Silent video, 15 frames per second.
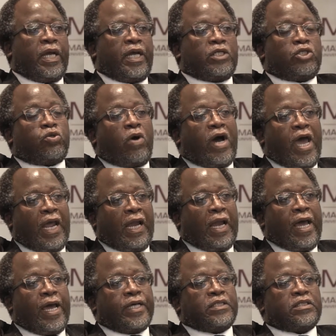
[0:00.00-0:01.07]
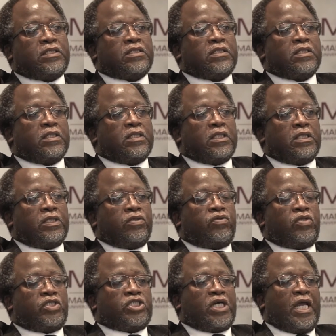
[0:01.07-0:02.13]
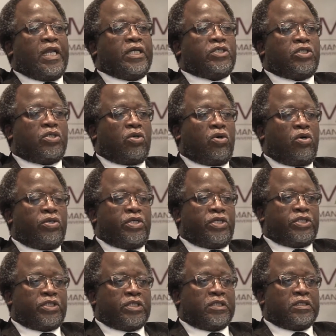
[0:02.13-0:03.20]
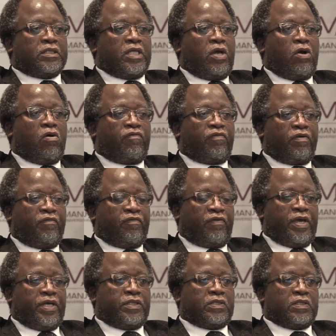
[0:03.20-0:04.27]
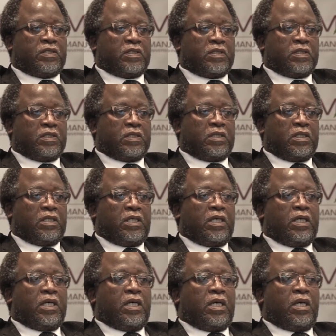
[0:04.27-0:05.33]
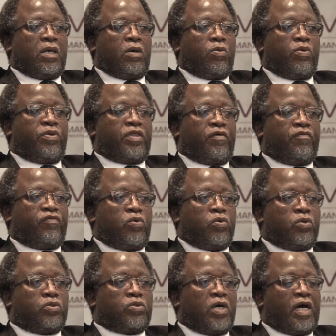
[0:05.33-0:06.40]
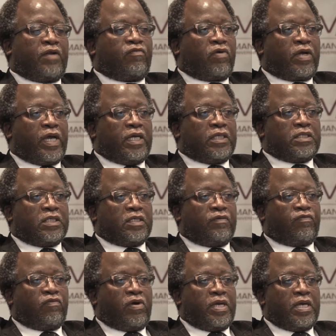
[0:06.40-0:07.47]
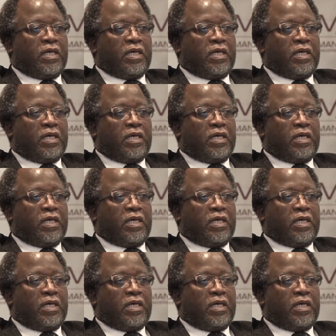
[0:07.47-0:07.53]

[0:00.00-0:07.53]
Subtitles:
and to highlight the challenging conditions they often face with a view to advocating for